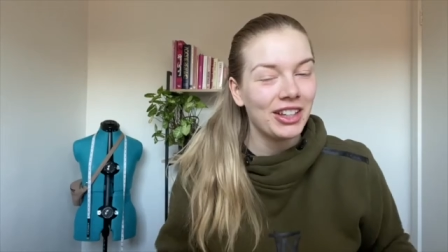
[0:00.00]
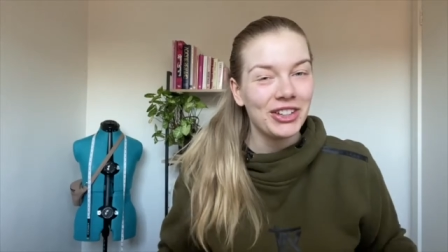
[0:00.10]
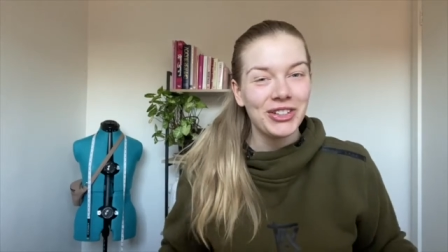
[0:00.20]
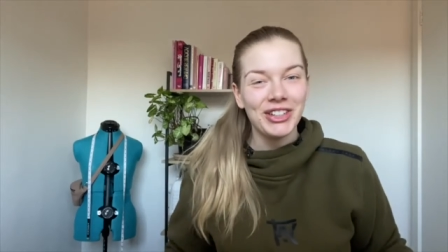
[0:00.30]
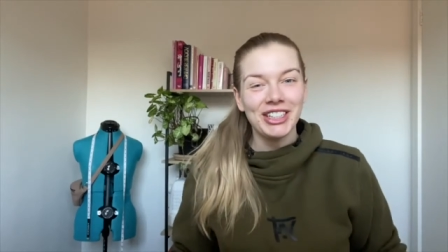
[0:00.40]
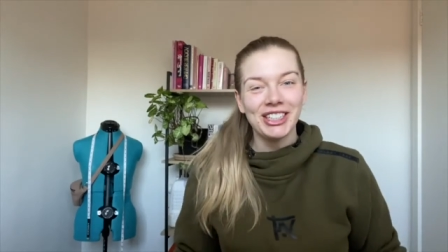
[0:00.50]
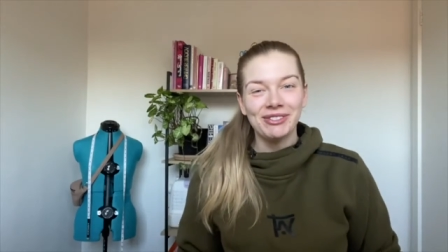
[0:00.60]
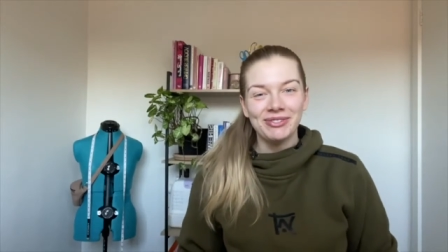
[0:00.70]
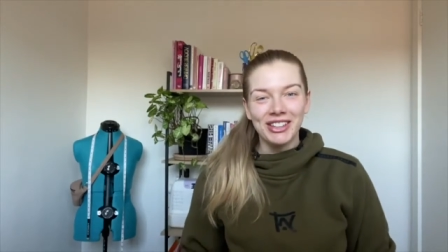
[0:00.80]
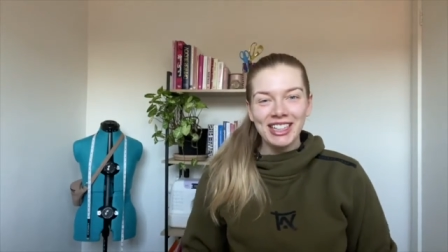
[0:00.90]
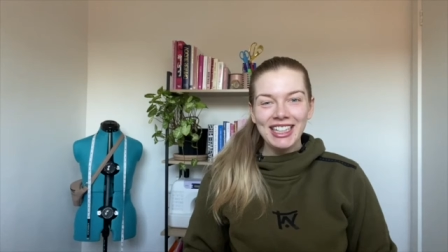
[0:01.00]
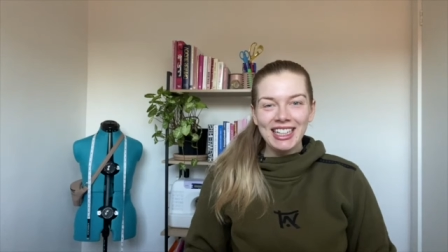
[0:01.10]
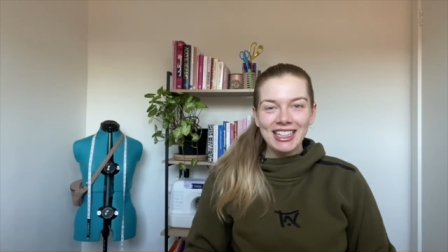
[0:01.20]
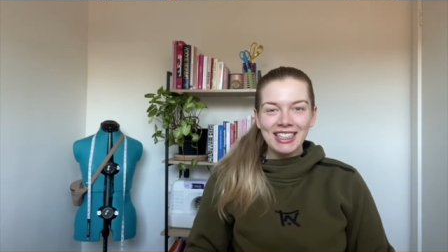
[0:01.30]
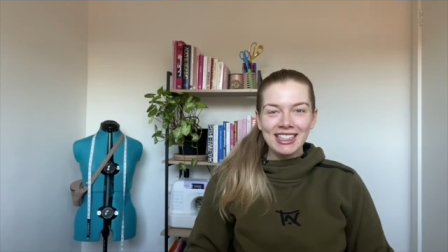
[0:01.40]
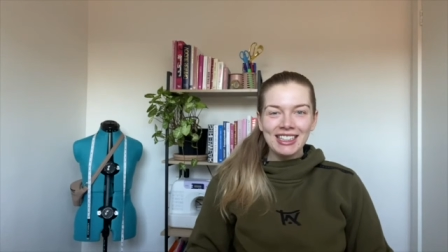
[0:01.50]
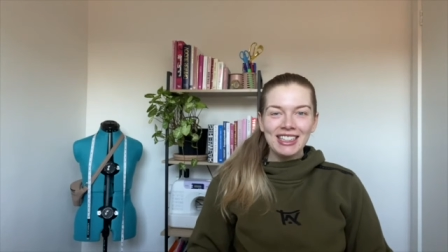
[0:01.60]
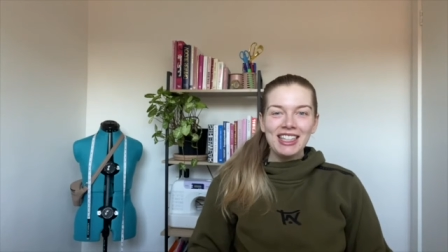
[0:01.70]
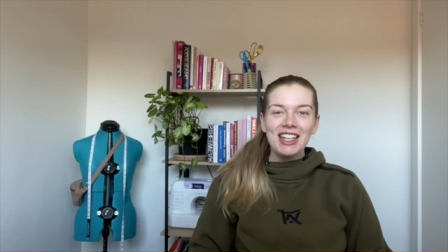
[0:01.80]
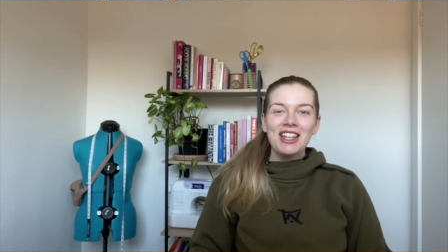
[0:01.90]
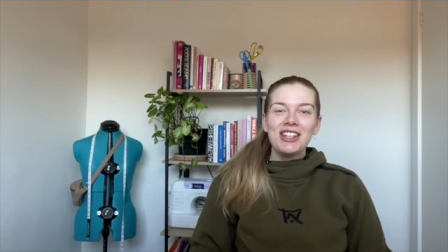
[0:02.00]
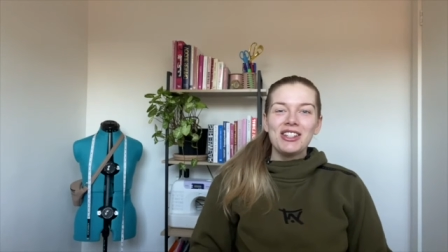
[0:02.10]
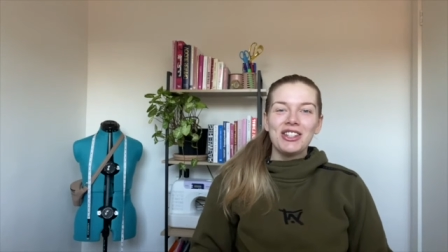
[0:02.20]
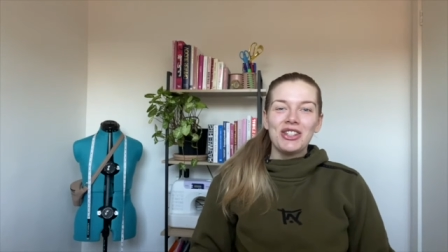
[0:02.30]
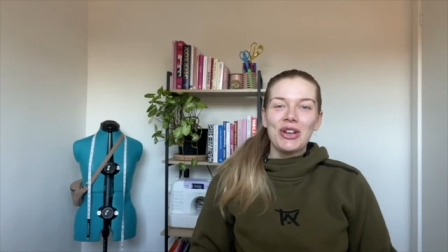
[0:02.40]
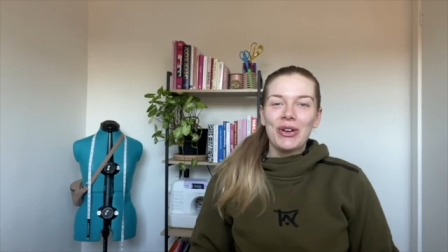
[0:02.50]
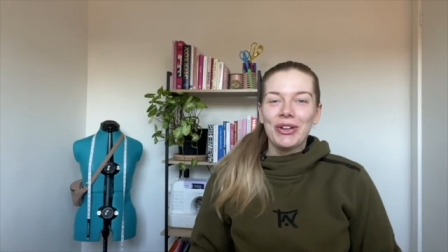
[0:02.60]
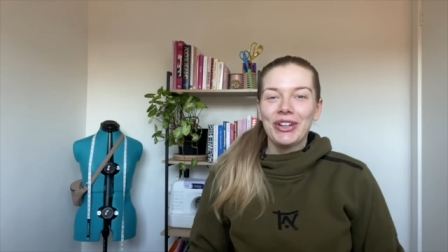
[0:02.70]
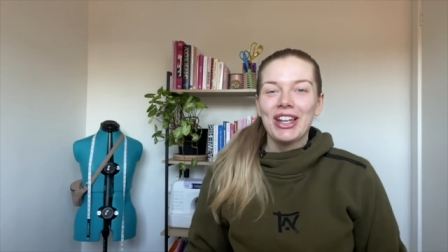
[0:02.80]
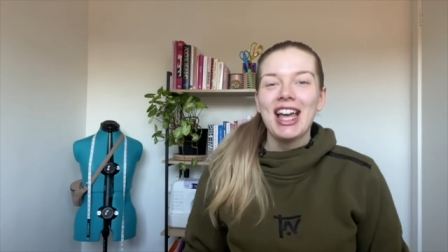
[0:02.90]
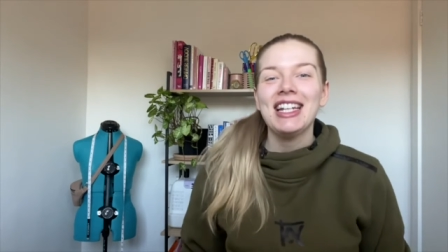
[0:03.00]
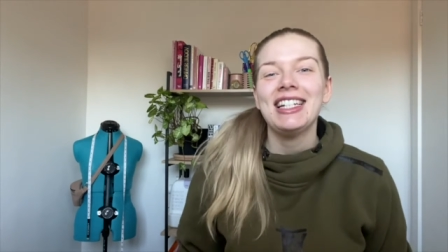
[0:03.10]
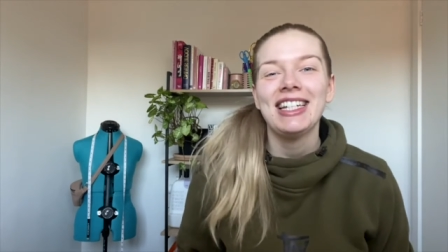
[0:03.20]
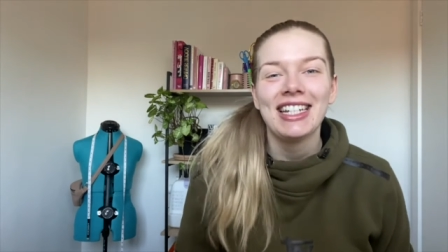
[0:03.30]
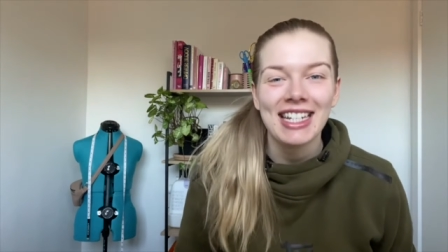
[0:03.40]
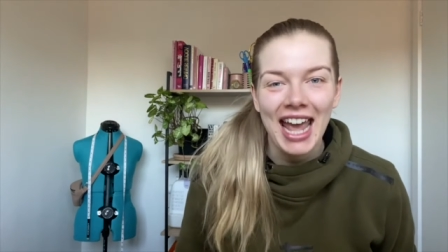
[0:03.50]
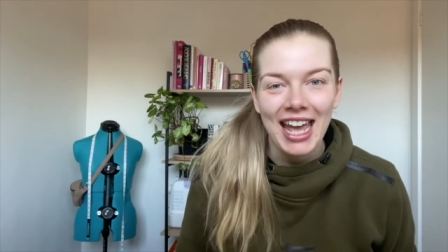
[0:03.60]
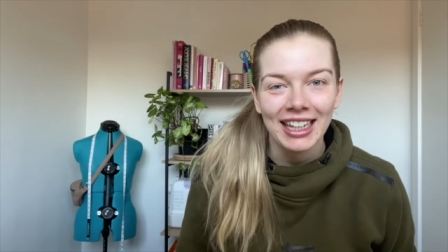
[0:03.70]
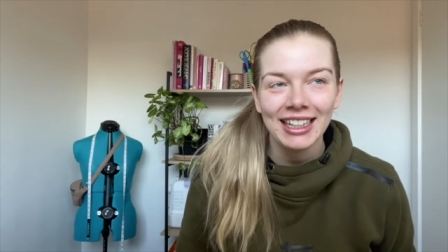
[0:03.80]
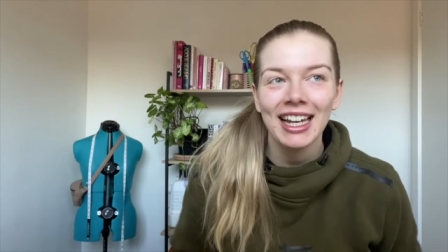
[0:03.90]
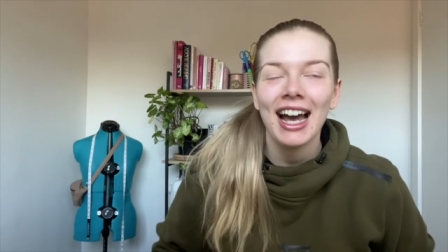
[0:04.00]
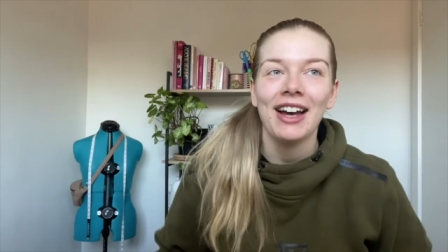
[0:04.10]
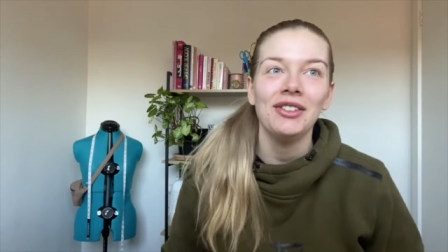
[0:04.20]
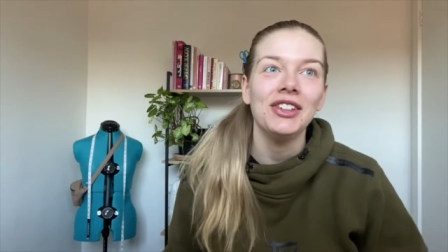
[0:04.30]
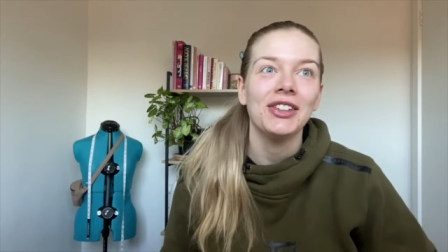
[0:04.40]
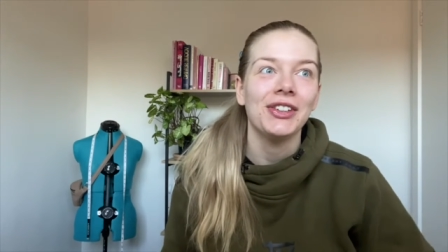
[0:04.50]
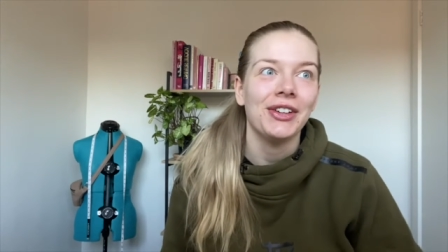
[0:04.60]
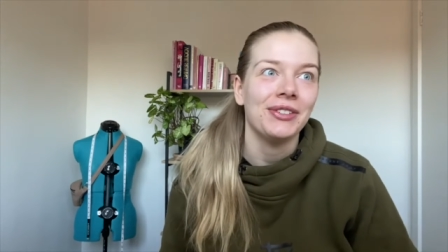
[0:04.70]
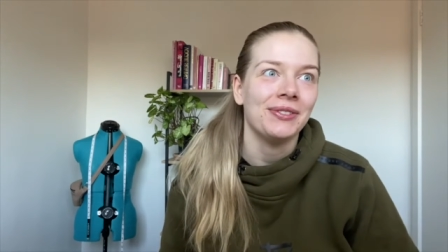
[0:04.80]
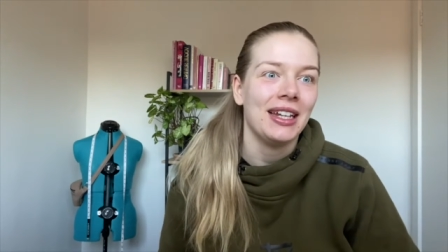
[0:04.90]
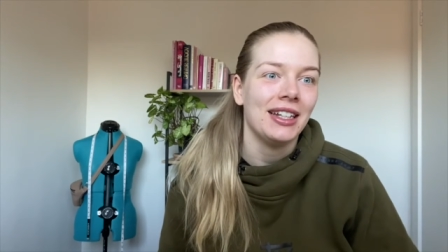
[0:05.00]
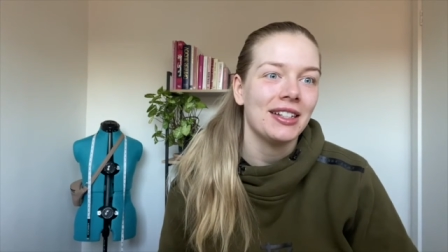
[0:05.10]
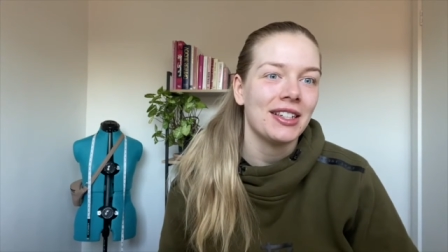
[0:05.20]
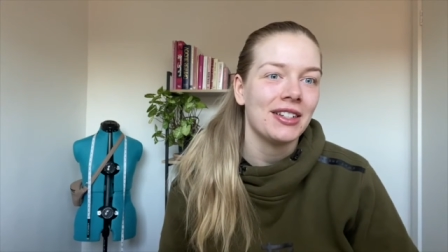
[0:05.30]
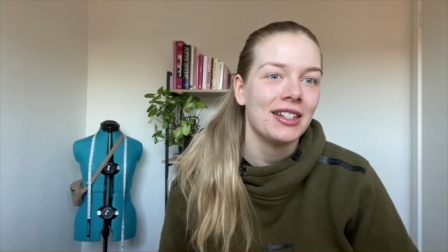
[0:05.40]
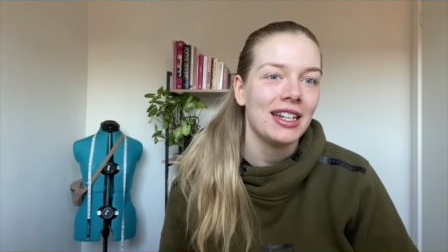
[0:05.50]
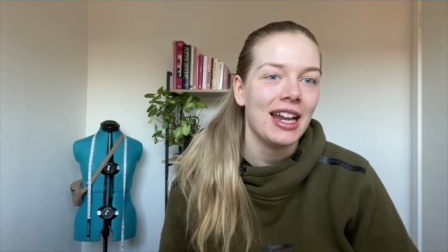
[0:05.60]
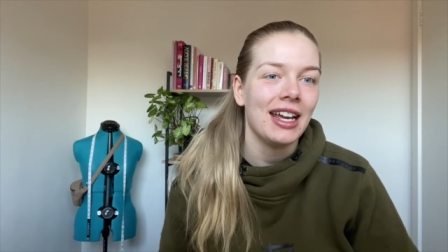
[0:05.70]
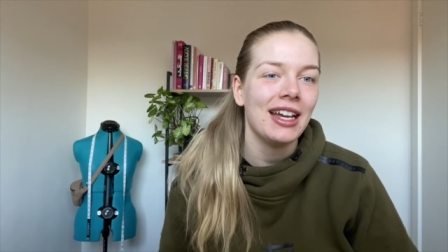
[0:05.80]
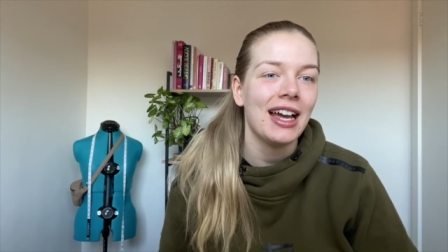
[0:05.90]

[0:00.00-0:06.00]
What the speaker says: Good morning. So today I have a lot of meetings on today